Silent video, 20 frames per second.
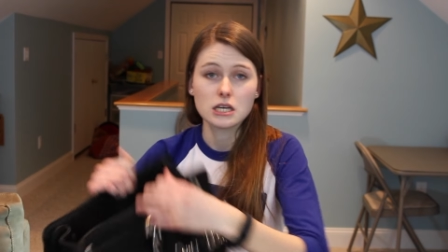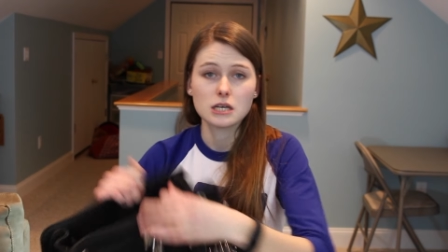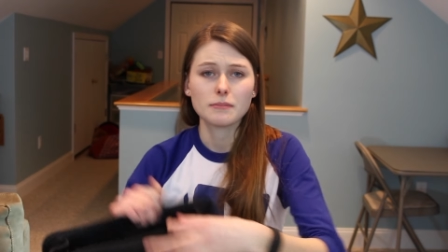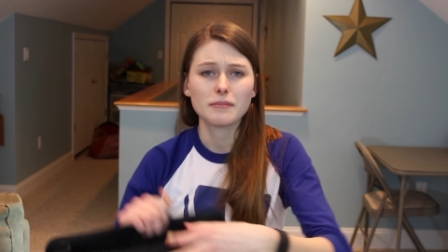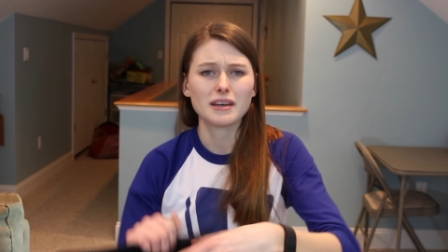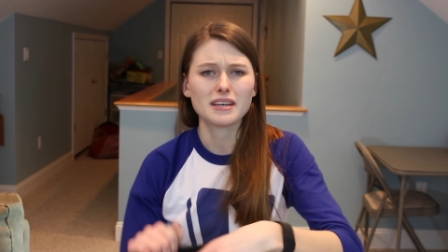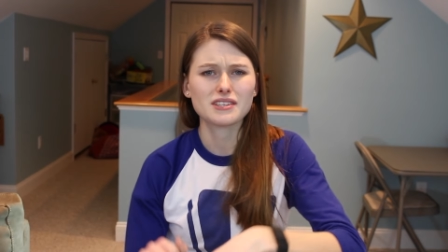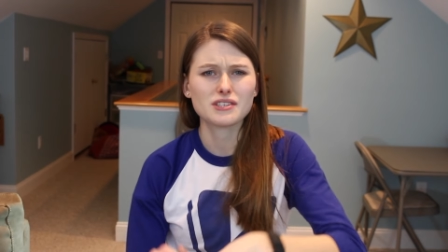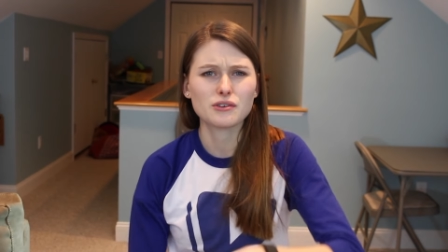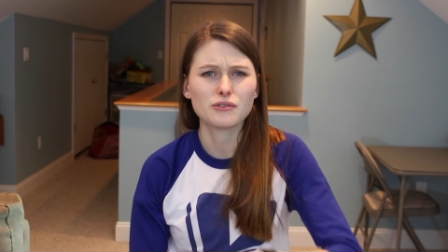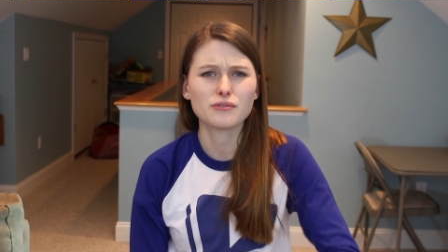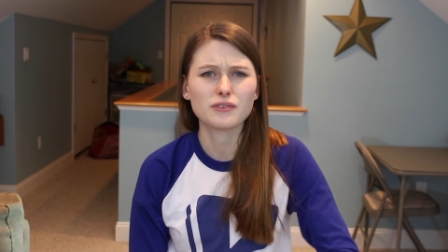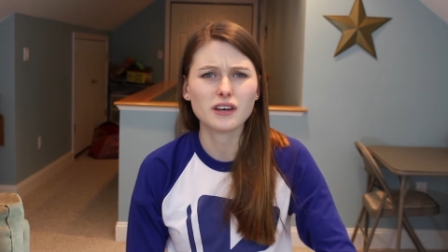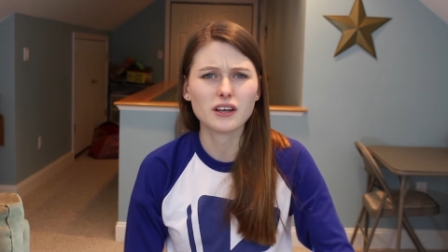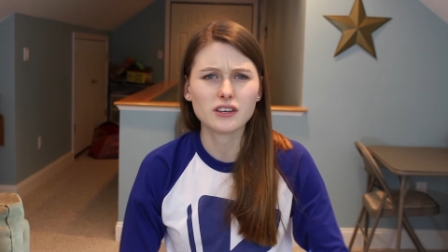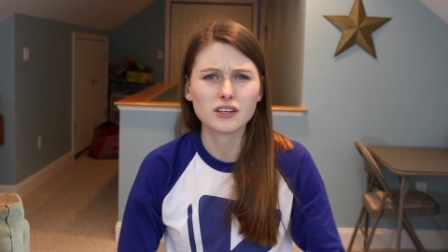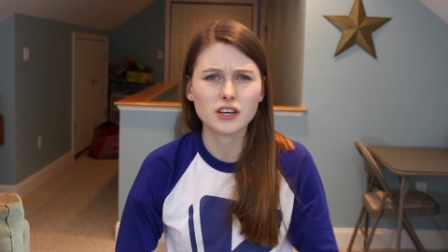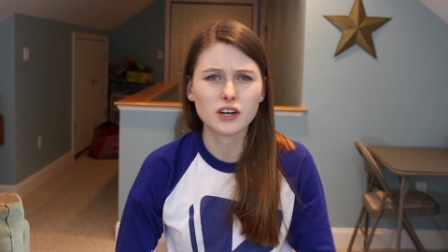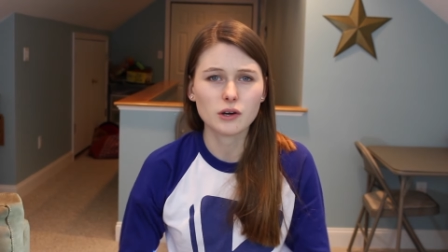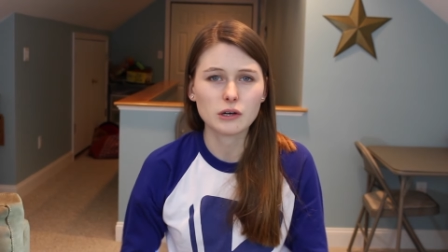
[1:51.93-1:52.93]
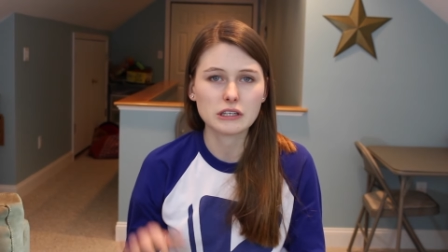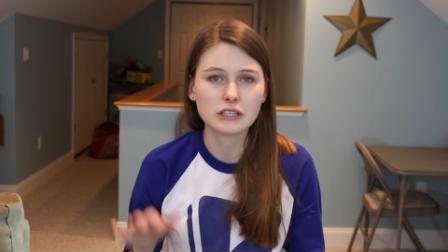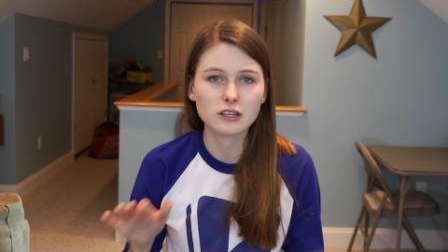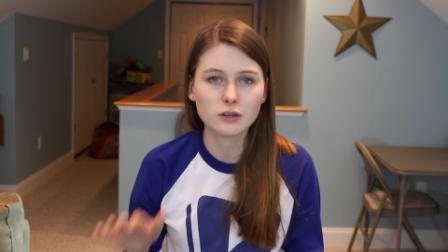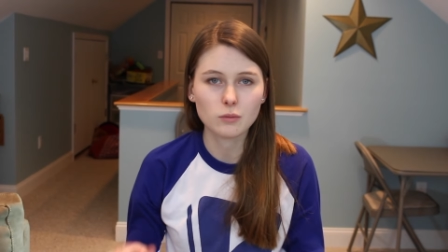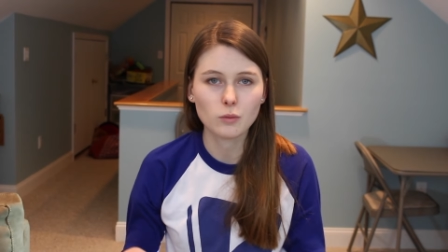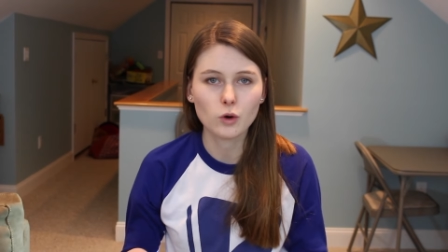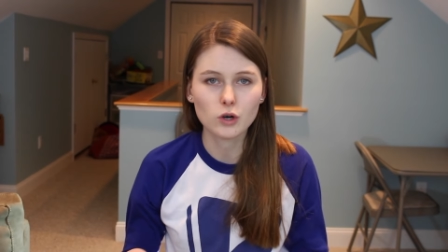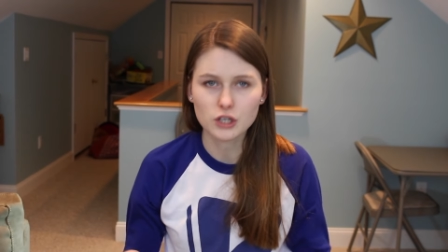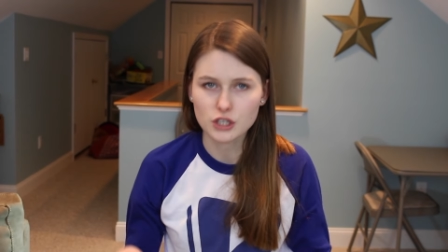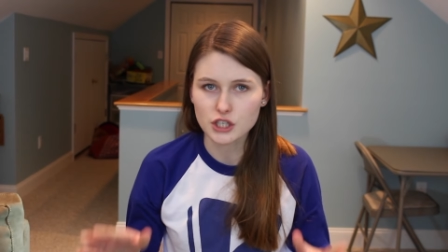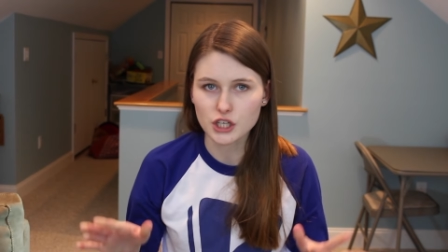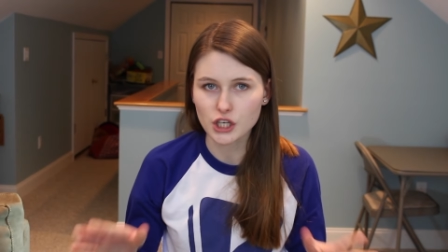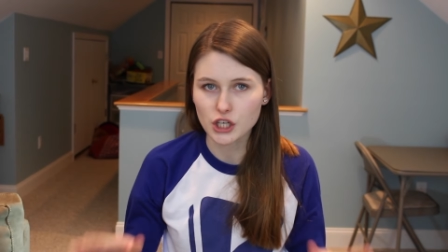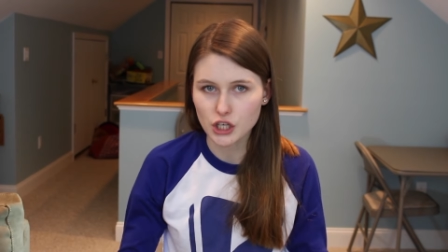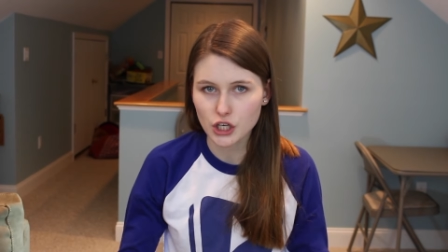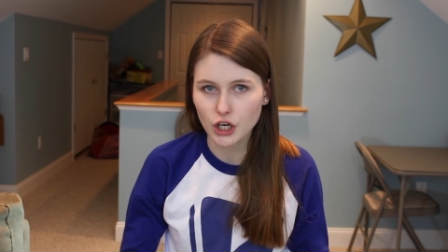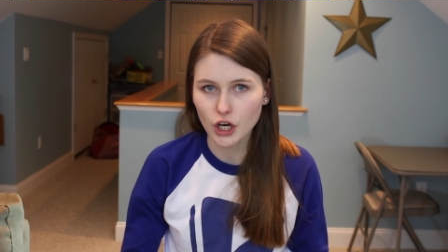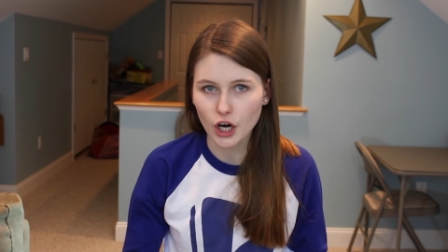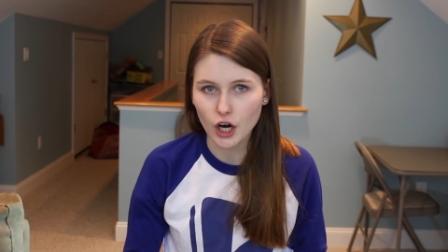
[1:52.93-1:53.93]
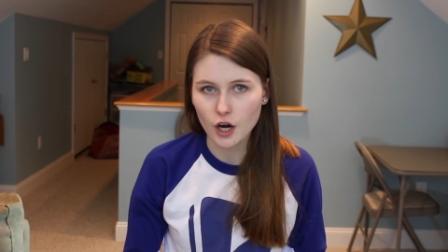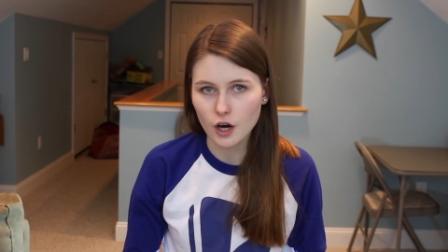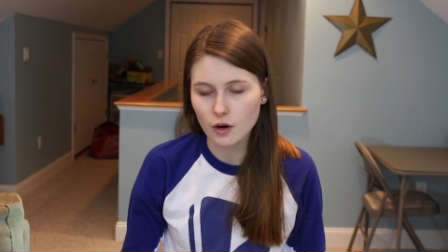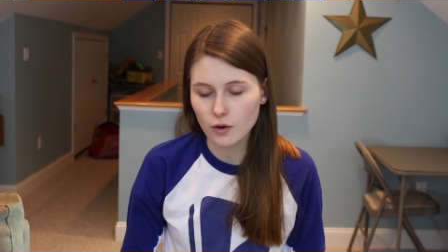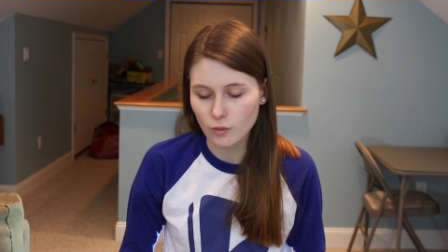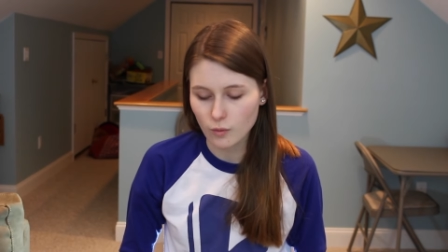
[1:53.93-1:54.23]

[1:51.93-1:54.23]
makes you feel you know a little more secure